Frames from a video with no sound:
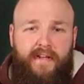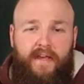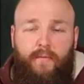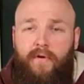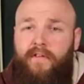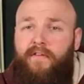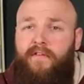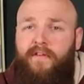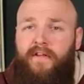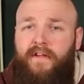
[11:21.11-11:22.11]
they wanted
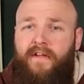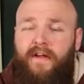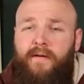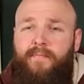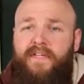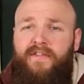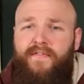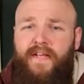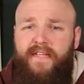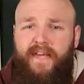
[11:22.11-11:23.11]
a piece
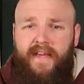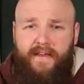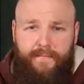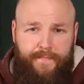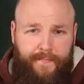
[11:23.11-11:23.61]
of that cake.